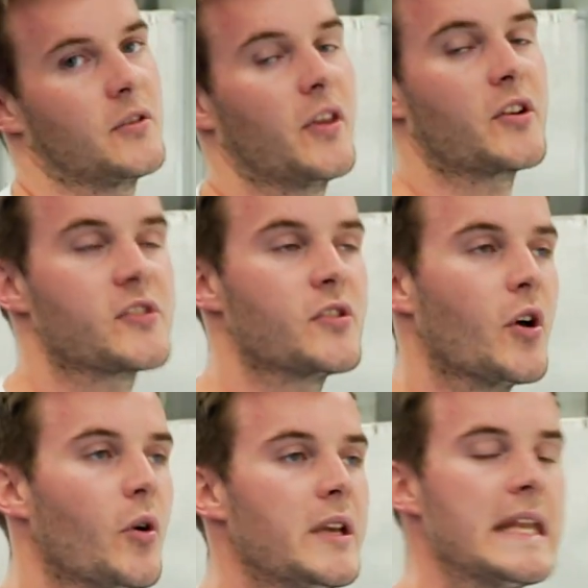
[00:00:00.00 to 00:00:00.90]
so there's
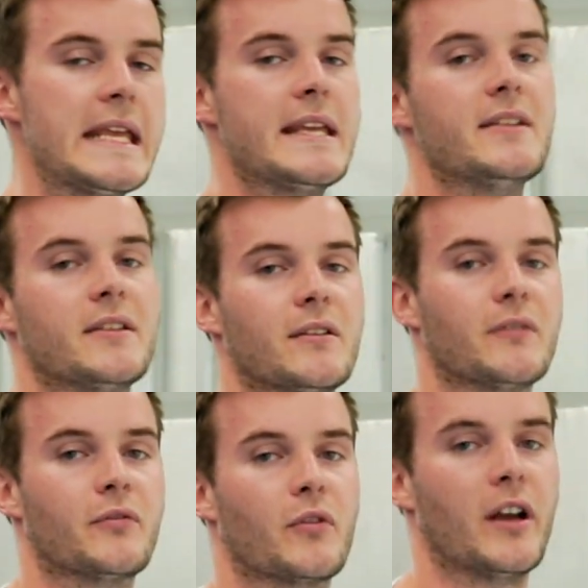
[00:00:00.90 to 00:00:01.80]
no need
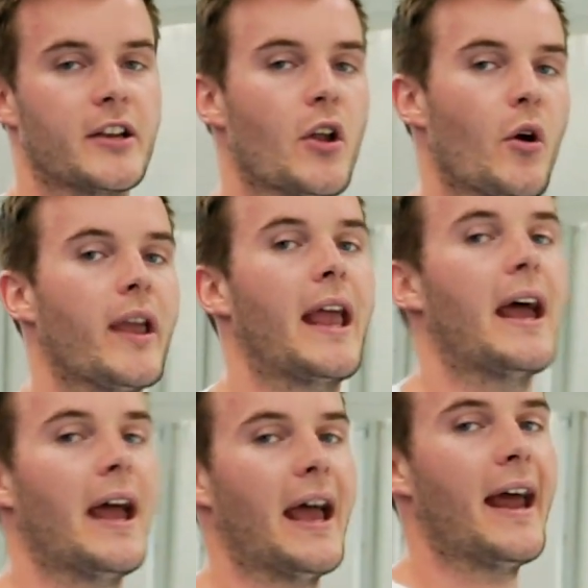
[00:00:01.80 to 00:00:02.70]
for knowing
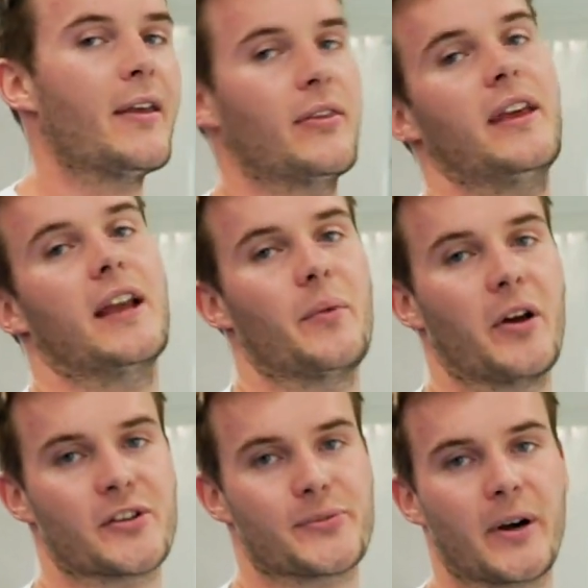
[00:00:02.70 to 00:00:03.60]
anything about
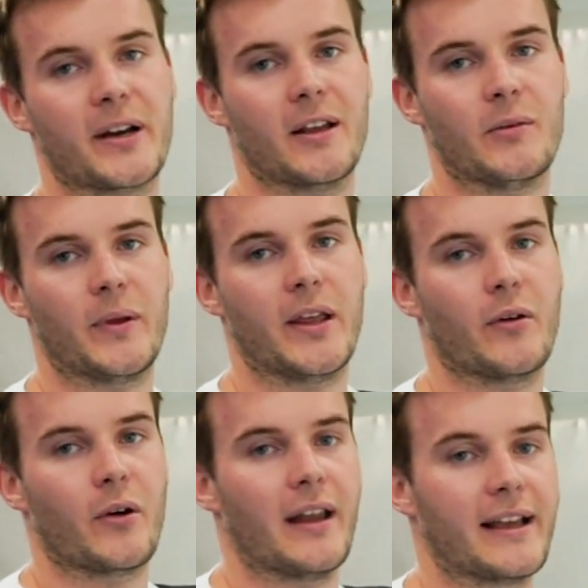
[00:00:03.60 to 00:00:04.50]
a square canopy
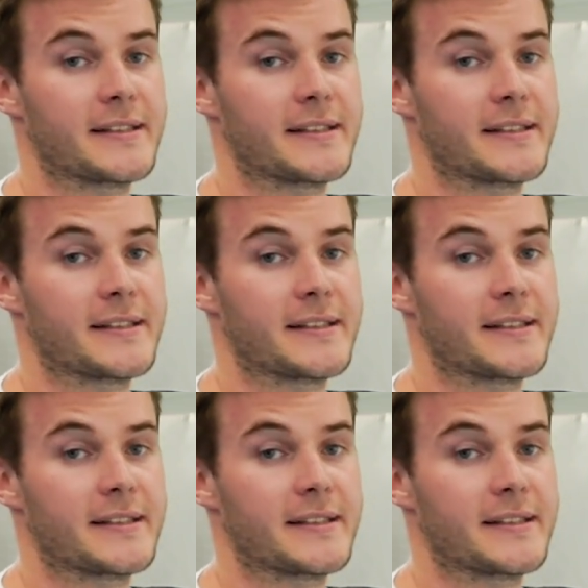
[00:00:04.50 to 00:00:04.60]
or like